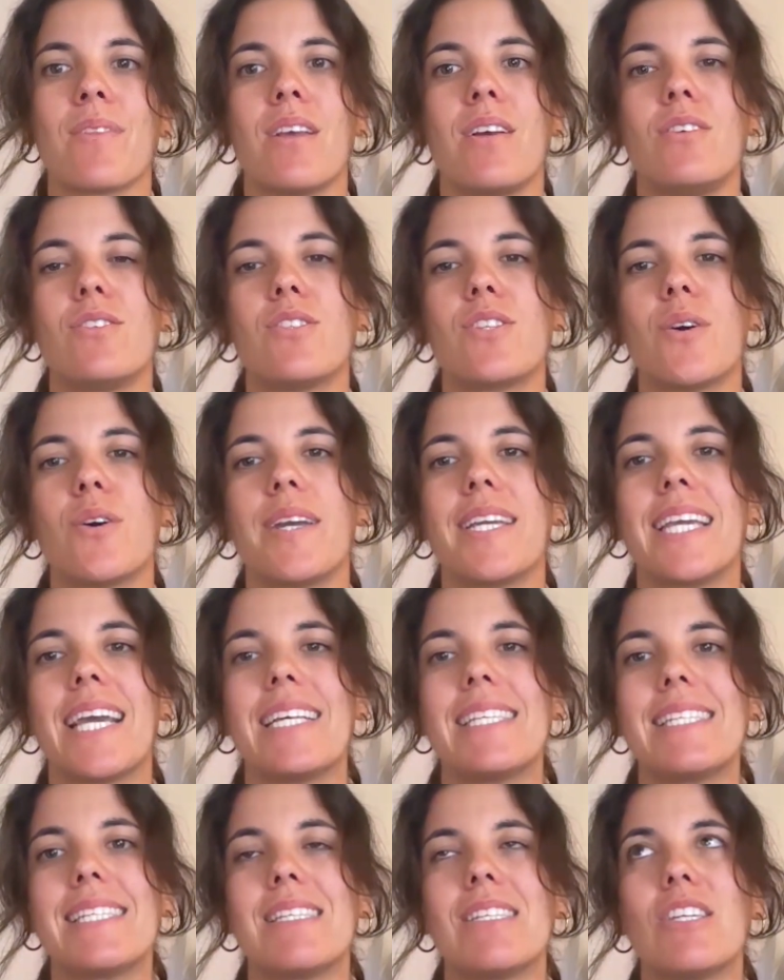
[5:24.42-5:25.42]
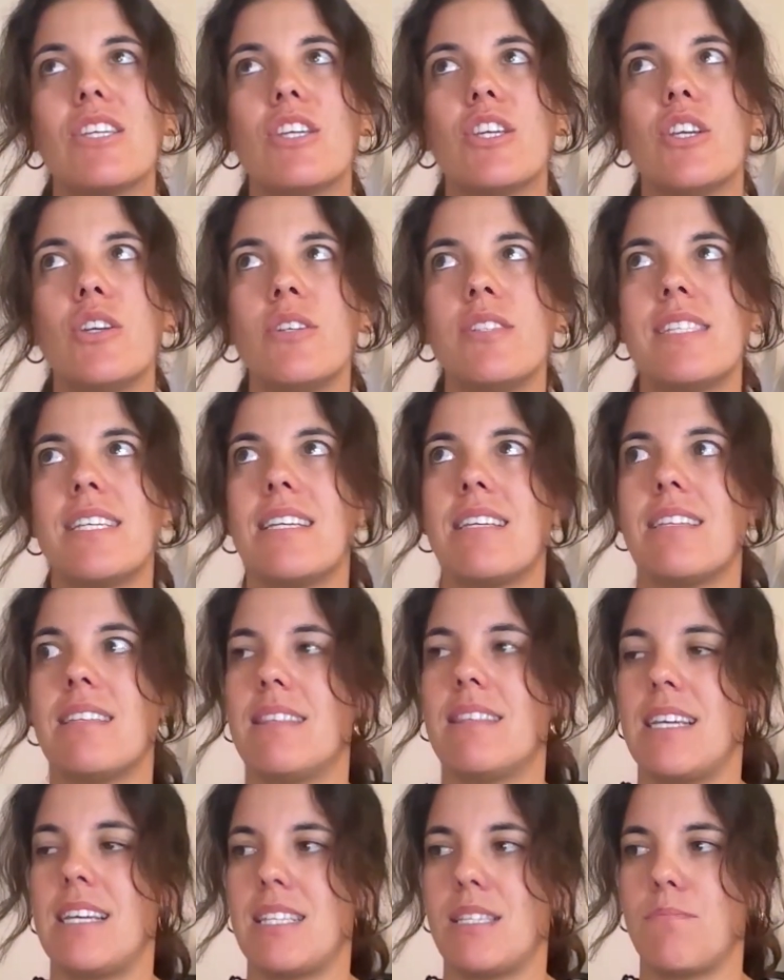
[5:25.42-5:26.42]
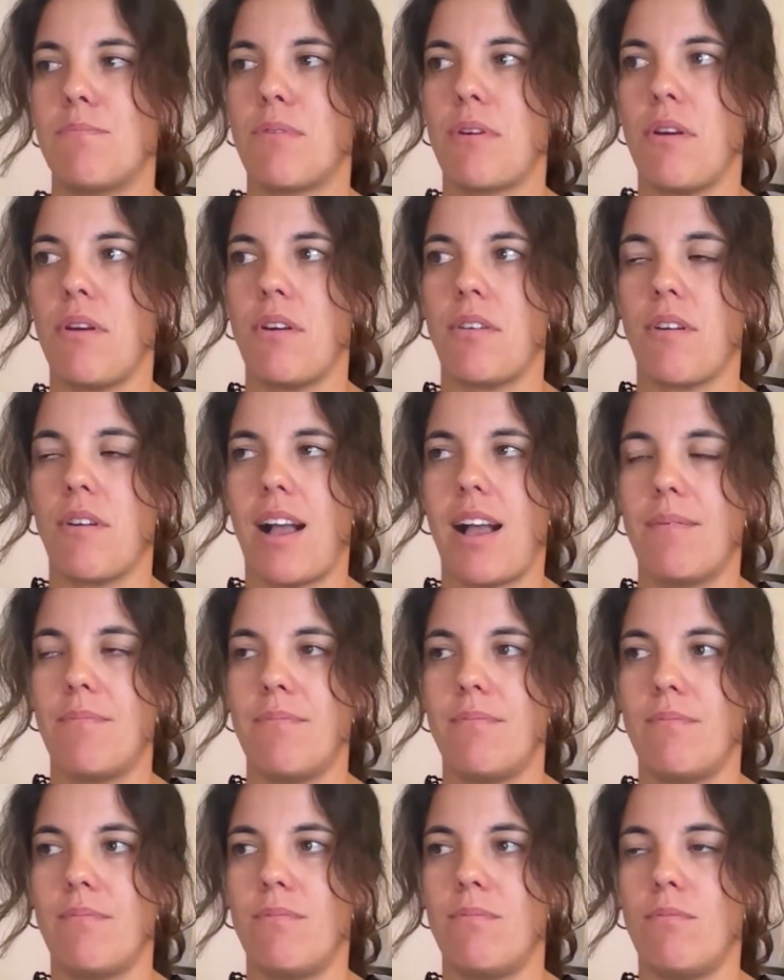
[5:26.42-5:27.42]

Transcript: So I guess using this program,